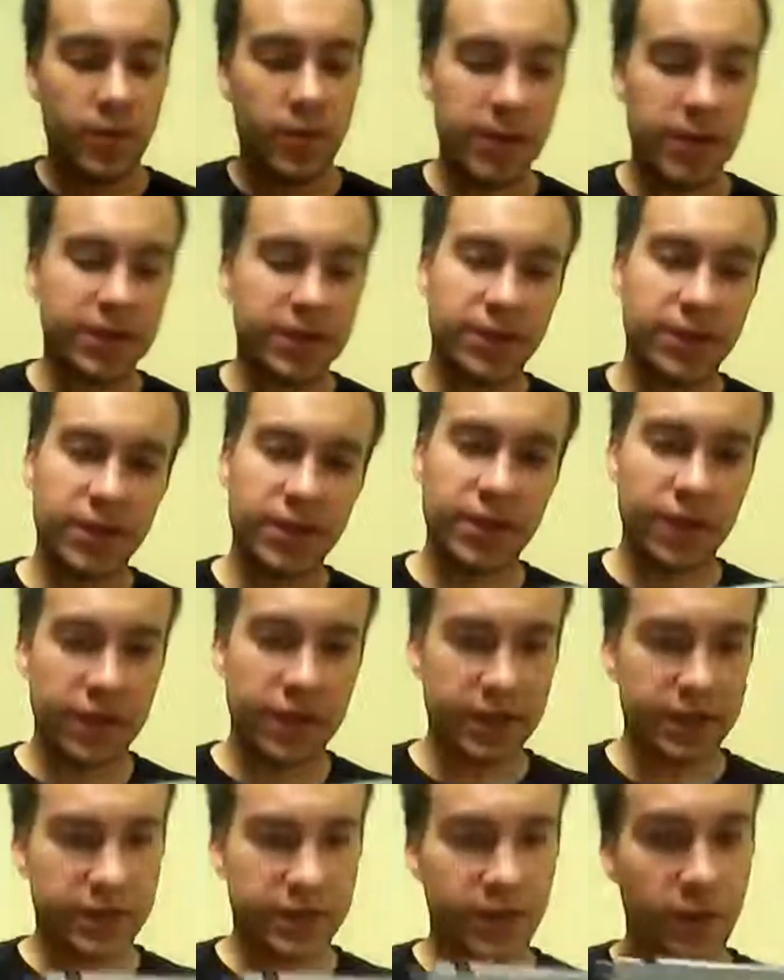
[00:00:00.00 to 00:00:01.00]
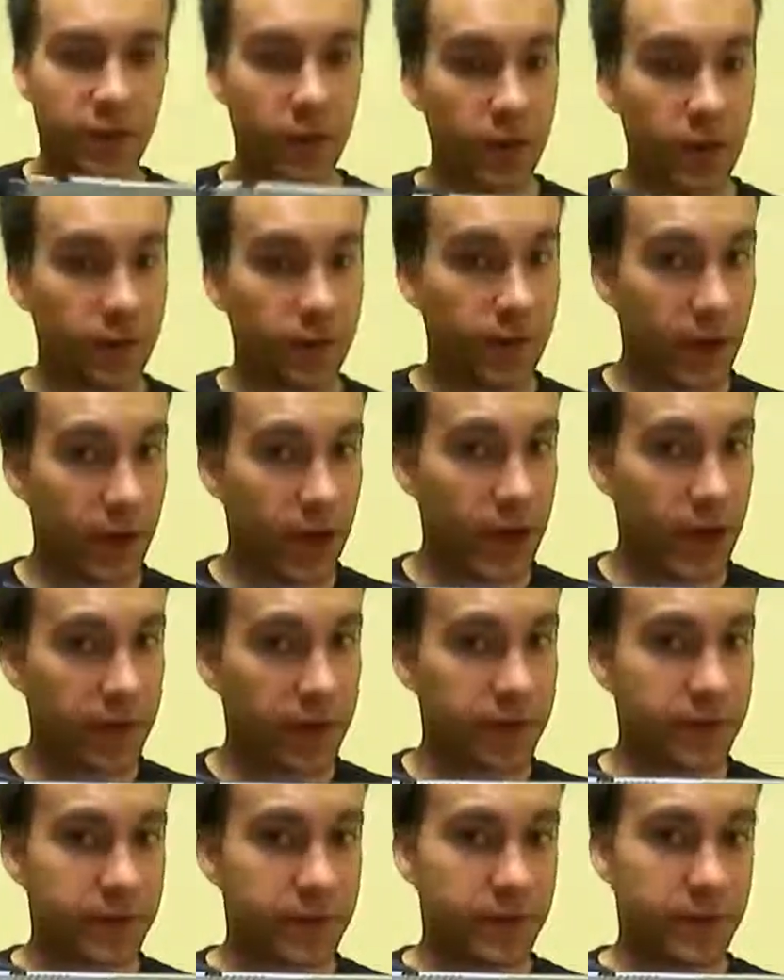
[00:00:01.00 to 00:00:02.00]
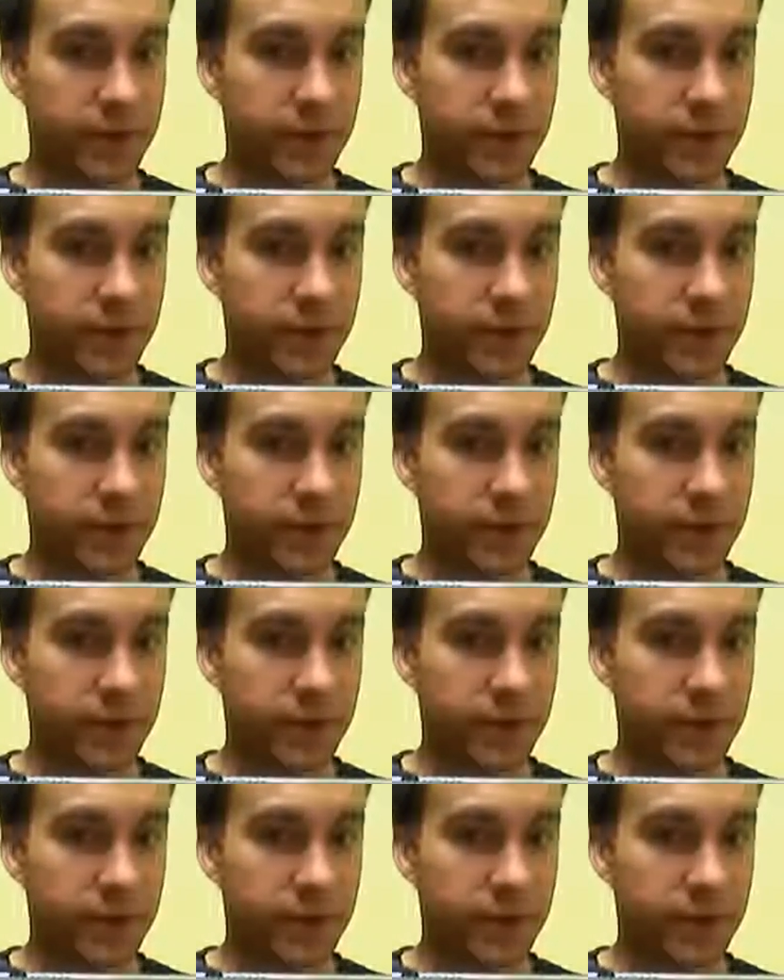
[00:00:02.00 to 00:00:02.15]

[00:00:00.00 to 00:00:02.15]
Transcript: basically that is the 45,